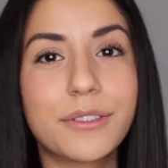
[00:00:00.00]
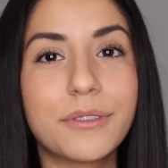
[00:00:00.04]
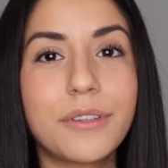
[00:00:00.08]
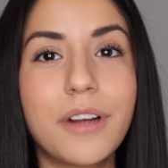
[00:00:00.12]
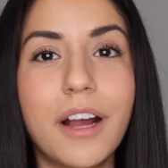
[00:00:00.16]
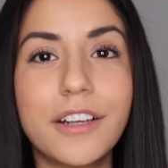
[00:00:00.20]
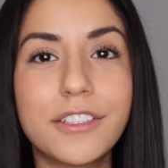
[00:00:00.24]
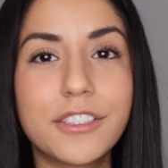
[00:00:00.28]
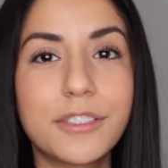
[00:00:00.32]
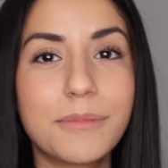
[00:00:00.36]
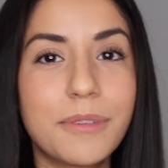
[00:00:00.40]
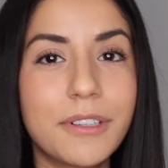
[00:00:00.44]
So
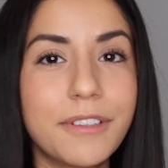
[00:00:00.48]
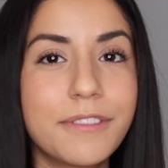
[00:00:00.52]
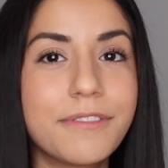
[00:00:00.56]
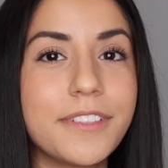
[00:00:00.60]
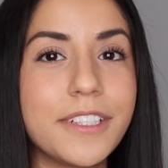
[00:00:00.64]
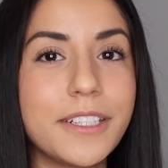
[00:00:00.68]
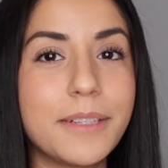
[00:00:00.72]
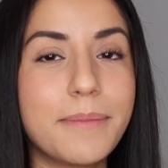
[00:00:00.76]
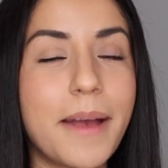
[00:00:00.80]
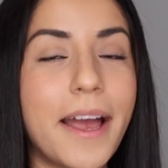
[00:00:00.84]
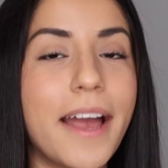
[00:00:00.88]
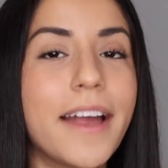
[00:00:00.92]
customer
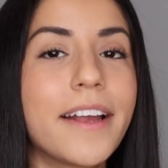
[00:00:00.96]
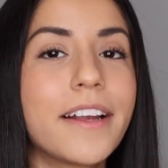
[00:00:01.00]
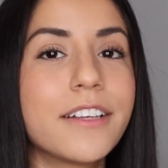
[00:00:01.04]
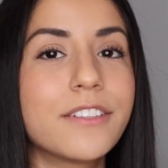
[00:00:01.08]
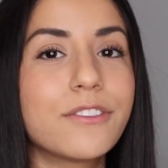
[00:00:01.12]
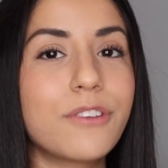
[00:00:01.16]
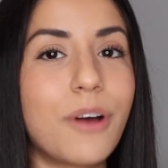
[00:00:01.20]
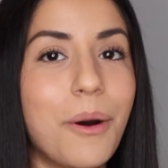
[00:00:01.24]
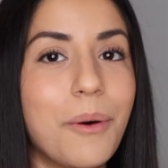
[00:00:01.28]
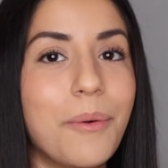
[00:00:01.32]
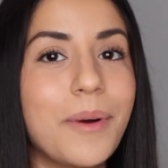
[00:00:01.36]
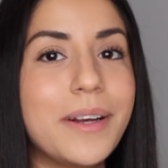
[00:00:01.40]
feedback
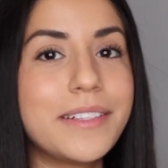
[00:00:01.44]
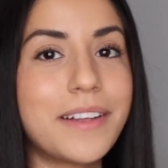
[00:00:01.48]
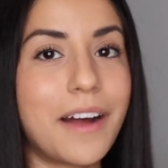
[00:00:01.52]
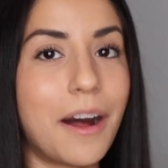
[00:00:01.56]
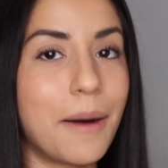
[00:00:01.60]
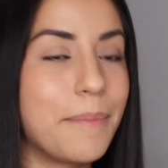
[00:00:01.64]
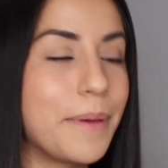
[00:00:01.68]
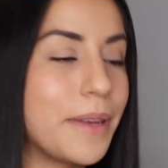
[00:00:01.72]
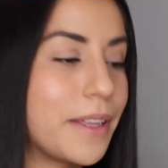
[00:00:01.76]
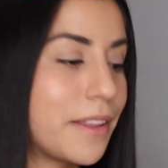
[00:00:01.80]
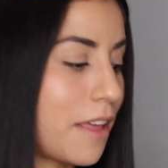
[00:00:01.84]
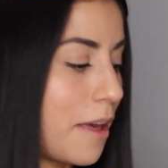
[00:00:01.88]
is always
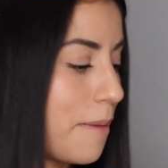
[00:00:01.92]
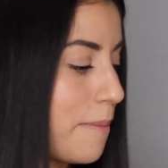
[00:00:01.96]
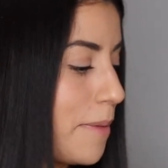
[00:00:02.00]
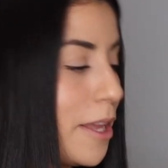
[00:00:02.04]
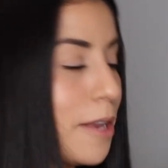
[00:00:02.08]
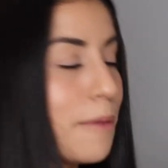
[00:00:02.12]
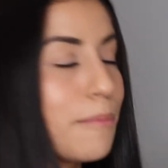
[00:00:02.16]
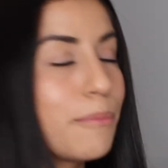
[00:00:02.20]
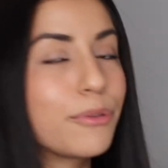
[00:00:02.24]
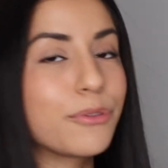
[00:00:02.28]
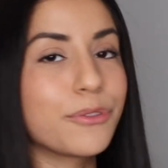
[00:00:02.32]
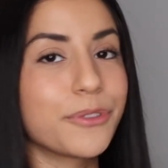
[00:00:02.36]
helping them
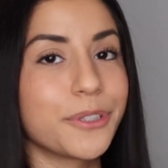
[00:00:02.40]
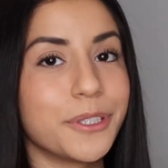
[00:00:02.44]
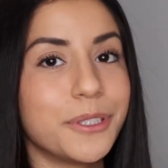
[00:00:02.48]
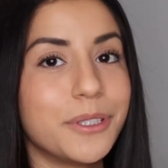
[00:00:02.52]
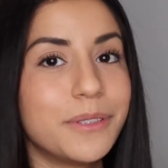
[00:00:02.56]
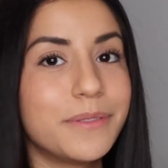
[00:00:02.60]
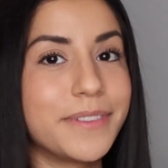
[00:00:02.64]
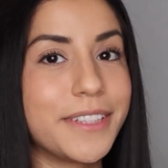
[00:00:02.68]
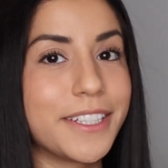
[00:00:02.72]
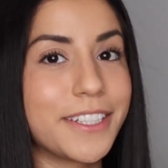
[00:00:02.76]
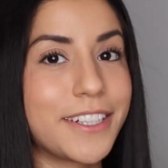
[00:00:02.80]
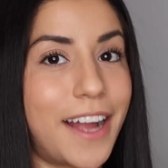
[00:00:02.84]

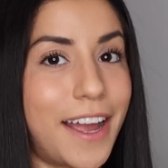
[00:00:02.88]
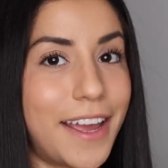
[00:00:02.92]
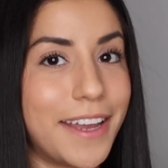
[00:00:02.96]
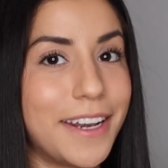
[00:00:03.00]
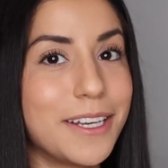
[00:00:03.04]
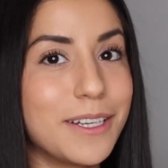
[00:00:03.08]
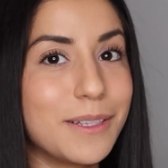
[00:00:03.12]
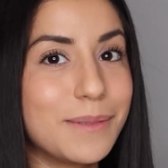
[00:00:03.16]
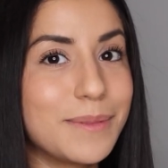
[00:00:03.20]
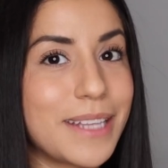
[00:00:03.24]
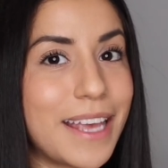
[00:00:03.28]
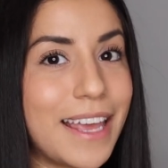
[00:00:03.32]
improve their
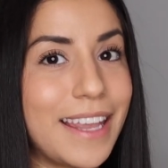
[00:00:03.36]
items,